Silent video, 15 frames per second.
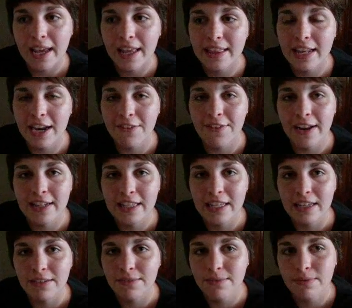And then I
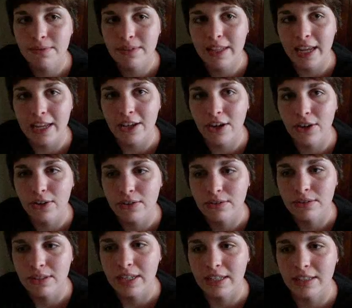finally let
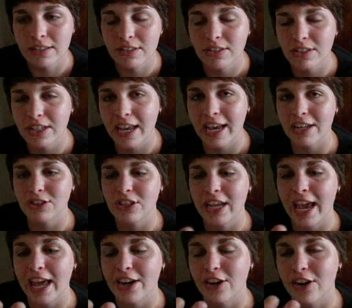go, and yeah,
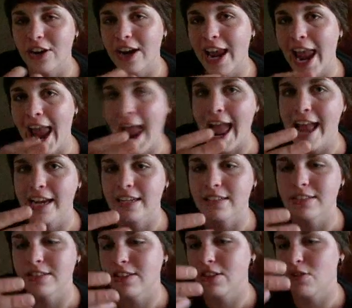she had her
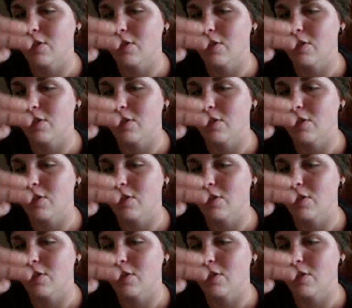hand,